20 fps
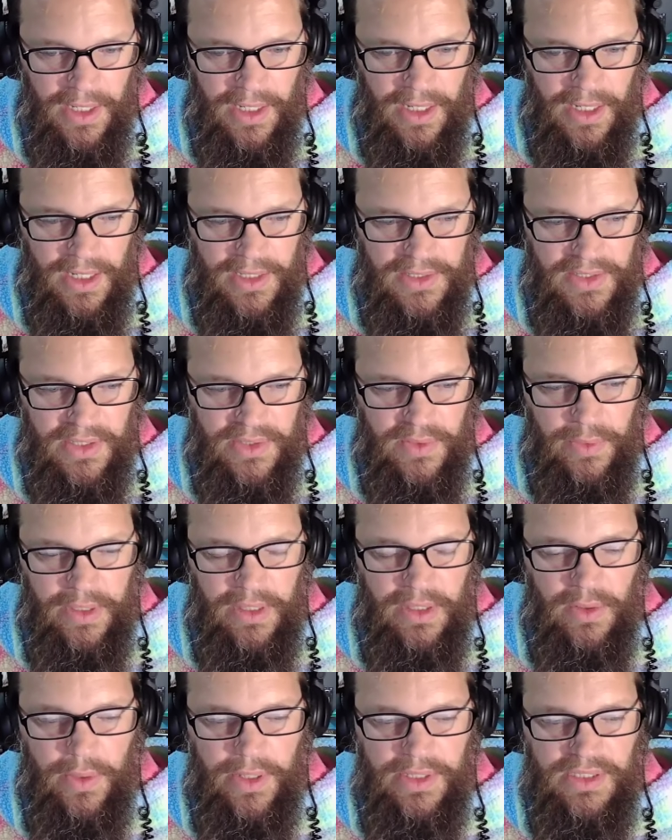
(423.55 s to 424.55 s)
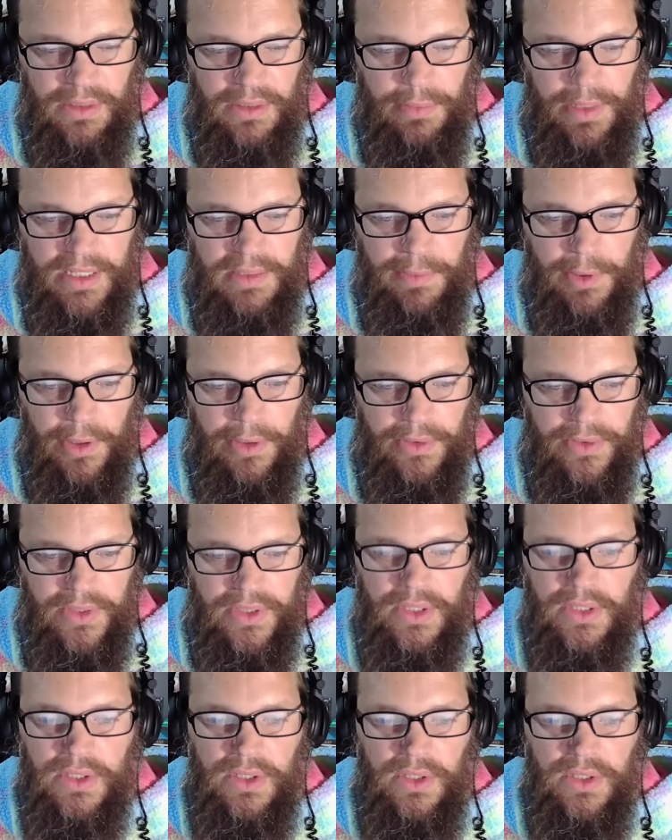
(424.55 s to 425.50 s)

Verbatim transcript: uh, so that's really the question best posed